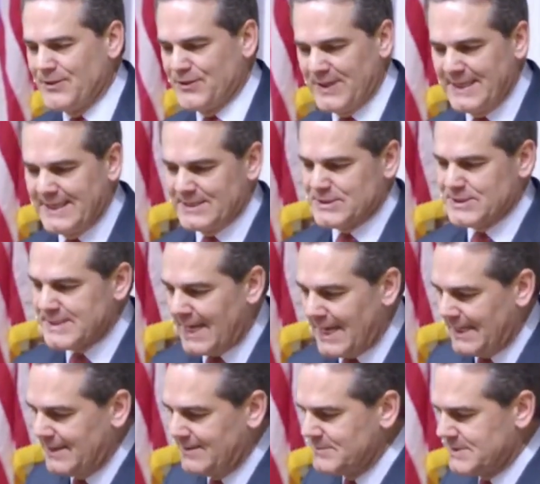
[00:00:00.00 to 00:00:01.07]
I think
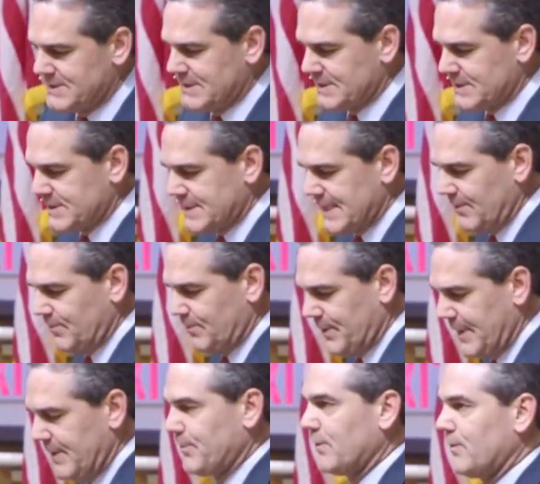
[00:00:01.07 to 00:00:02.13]
it's time to
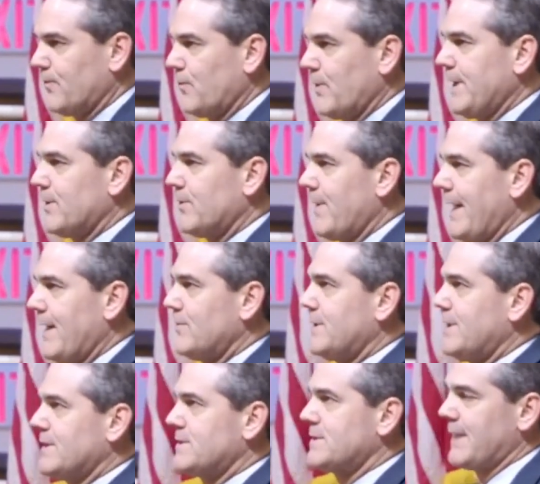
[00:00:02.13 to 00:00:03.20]
set people free
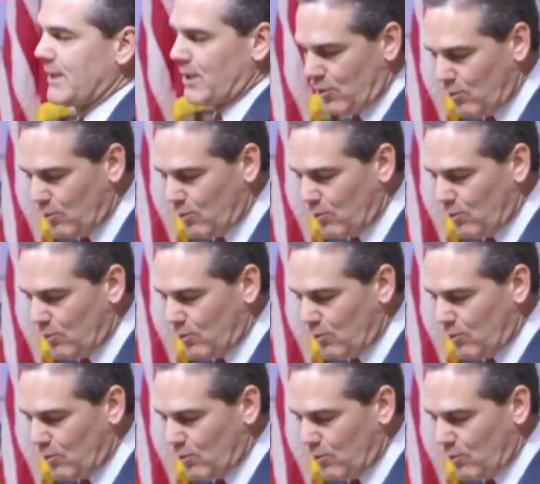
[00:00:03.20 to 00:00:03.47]
around us